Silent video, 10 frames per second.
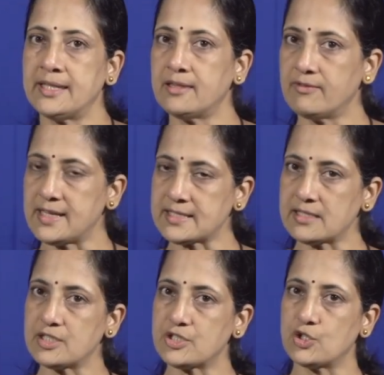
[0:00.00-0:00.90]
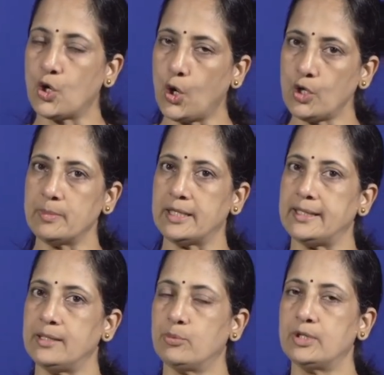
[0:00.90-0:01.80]
in the vessels
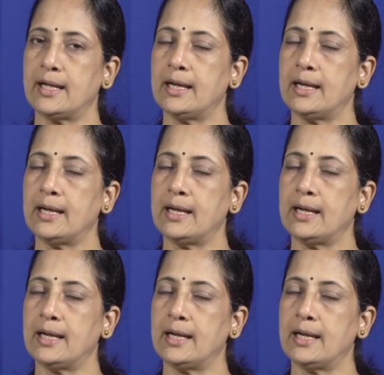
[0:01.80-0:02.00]
normally would